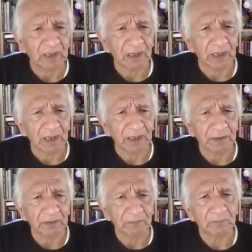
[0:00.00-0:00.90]
I
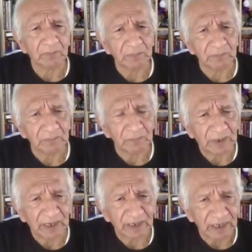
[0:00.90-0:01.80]
I
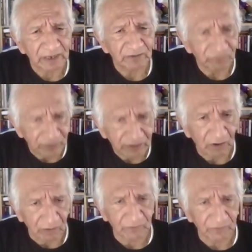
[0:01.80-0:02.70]
I kind of
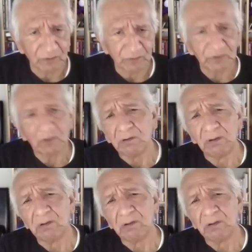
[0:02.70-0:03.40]
feed off of those.